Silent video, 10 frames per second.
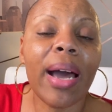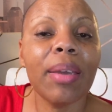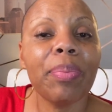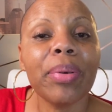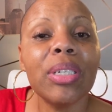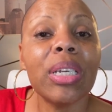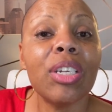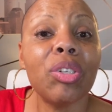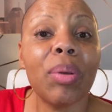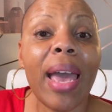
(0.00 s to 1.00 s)
I
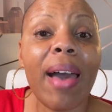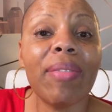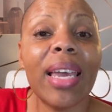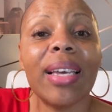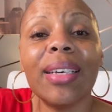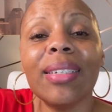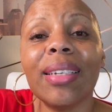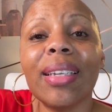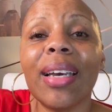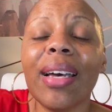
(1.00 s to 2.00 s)
appreciate you. Have a
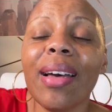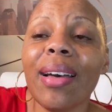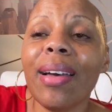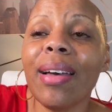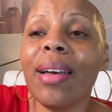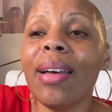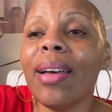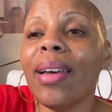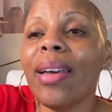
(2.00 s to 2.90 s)
good night.